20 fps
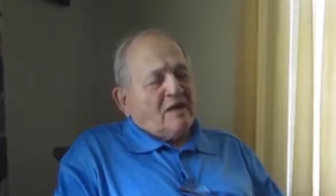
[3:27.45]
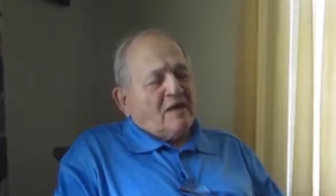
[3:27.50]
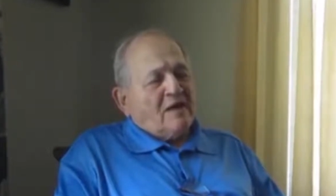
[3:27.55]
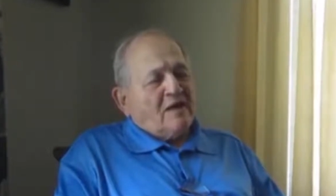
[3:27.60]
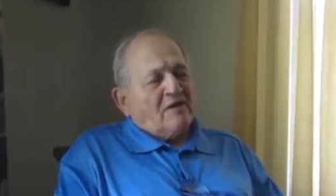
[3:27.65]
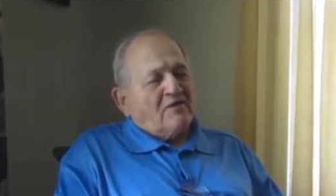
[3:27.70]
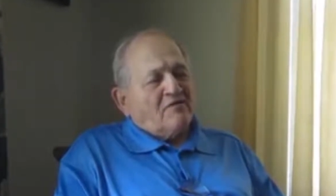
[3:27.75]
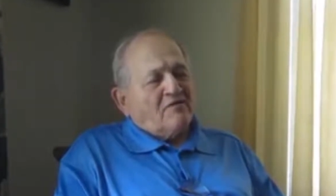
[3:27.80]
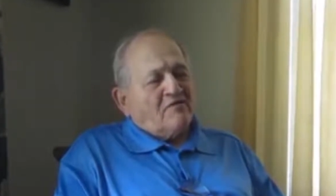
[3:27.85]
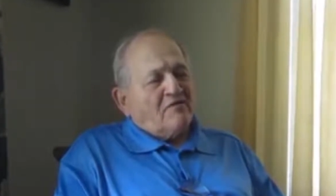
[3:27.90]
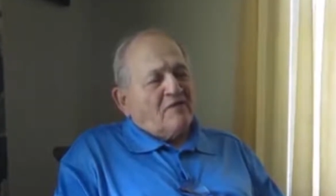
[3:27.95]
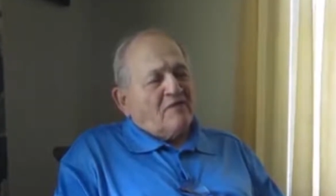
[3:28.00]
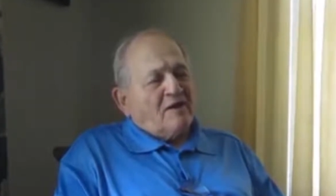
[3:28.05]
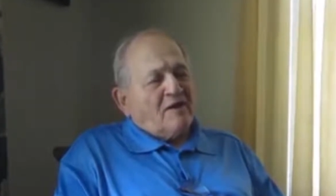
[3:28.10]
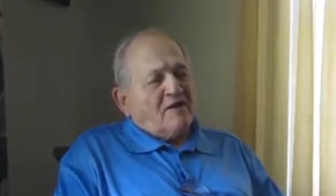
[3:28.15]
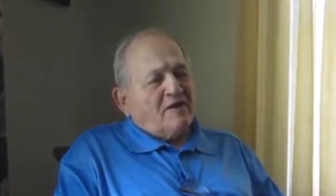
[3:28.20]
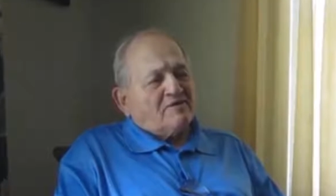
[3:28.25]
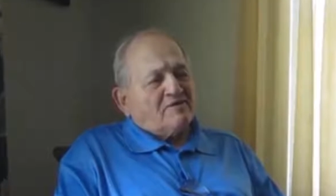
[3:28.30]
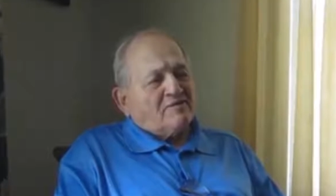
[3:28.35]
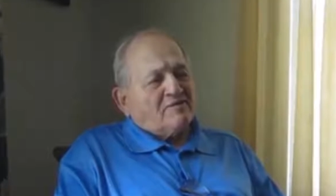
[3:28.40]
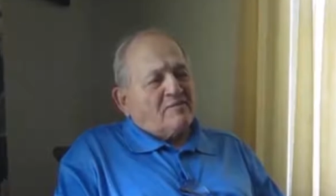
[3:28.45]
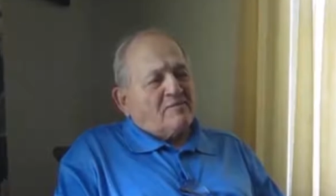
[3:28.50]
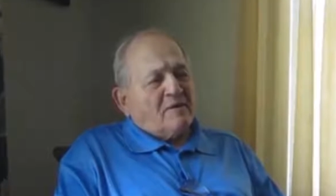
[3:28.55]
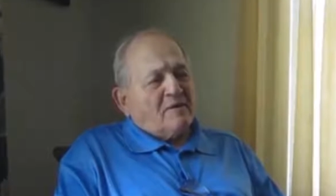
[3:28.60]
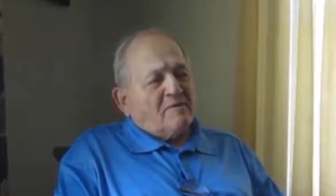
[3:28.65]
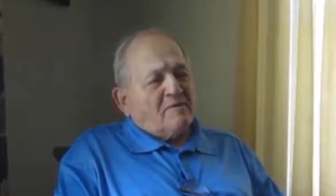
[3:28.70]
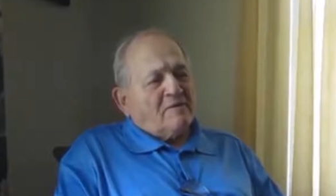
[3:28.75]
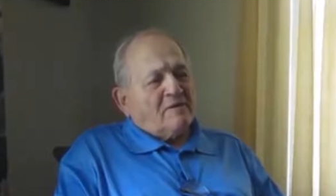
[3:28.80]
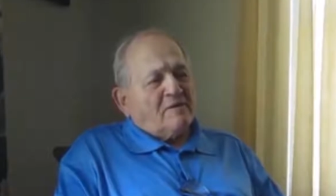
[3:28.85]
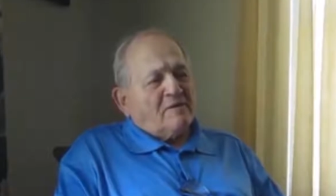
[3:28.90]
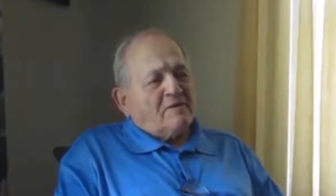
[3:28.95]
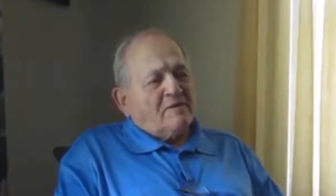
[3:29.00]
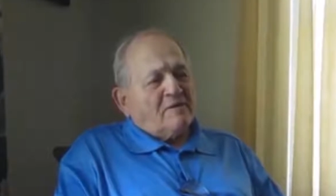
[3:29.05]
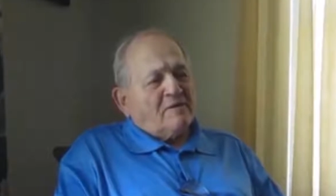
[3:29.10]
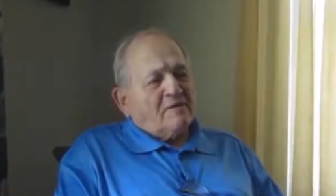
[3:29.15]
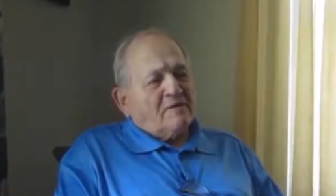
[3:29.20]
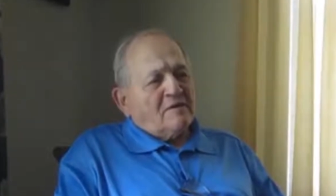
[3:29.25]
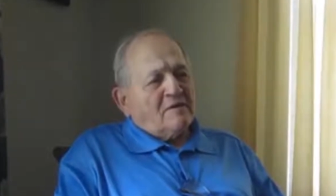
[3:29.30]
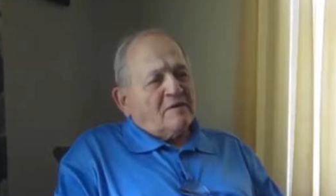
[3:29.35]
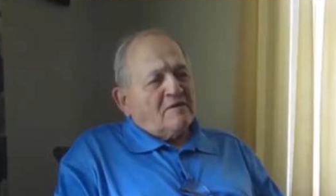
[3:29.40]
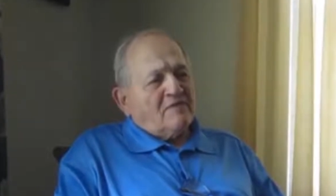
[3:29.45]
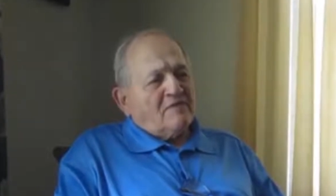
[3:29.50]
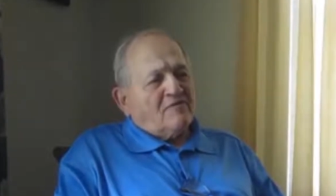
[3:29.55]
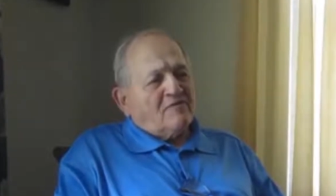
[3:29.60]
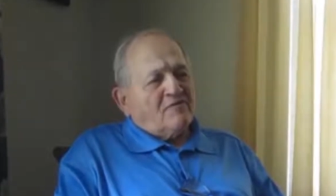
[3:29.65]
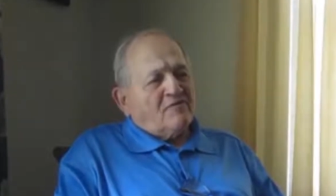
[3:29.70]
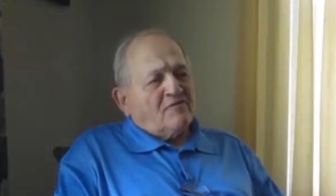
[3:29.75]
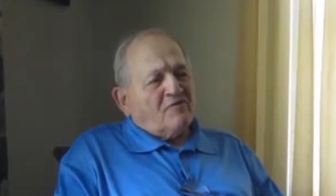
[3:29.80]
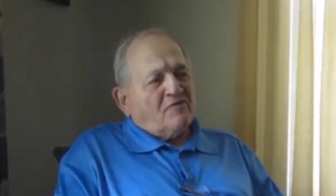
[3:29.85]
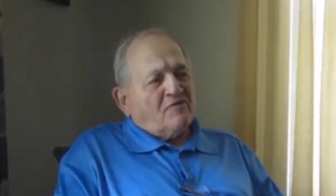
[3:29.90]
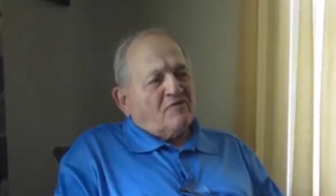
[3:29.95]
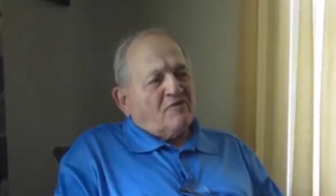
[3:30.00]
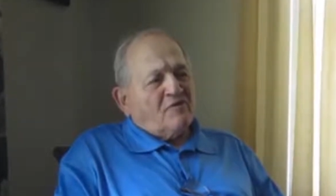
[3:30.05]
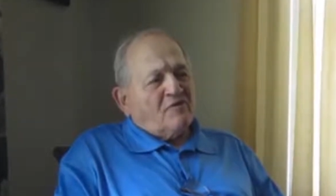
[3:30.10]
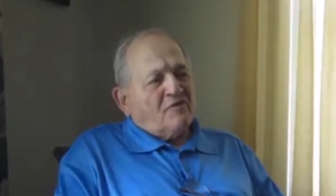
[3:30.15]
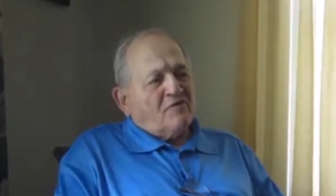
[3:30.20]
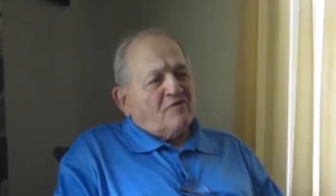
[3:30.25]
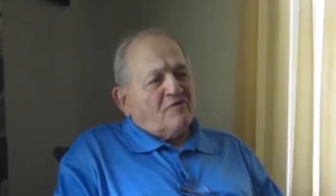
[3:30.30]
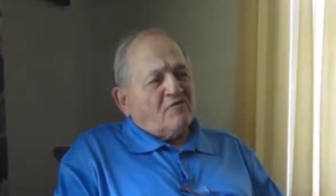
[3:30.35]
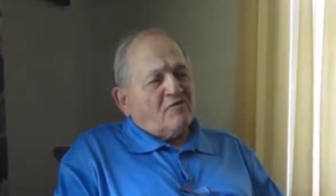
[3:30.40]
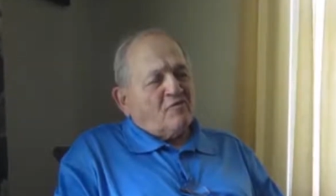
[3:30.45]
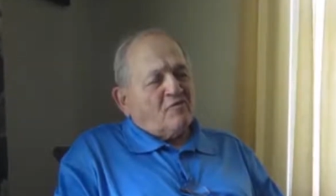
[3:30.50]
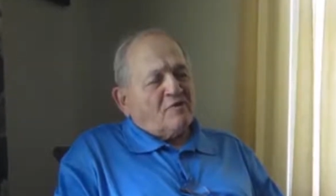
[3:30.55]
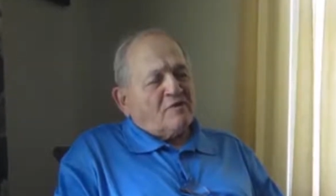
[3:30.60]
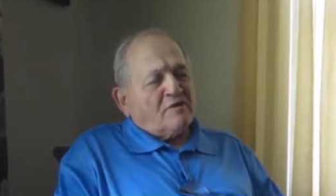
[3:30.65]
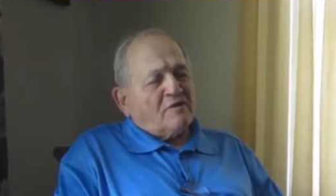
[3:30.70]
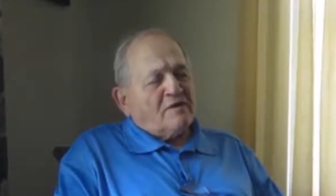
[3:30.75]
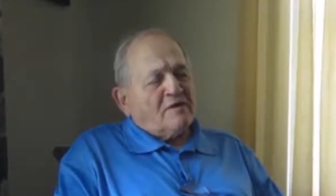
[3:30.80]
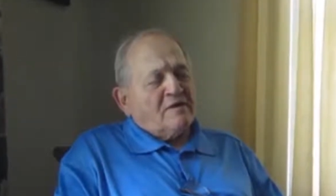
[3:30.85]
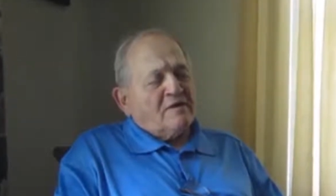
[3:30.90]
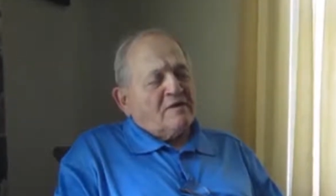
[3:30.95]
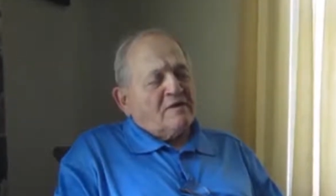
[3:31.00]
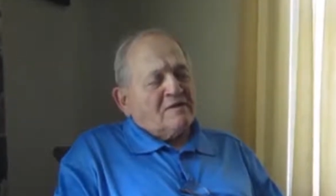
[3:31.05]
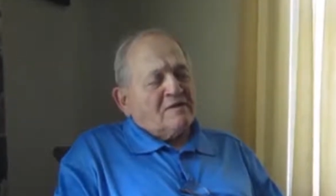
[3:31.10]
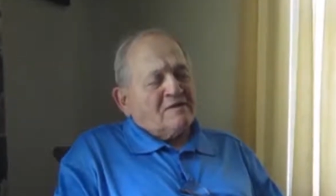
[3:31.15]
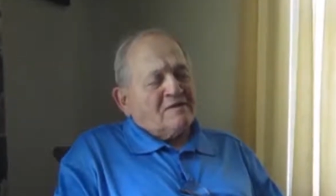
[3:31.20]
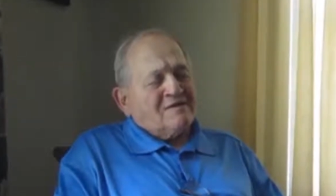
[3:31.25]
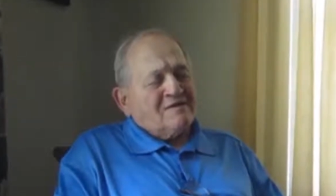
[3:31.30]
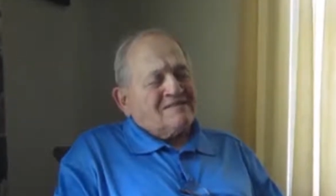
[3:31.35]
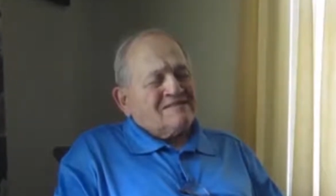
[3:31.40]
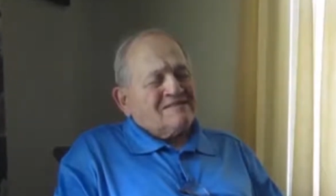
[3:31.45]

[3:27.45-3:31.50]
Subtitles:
8 to the age of maybe 13 or 14,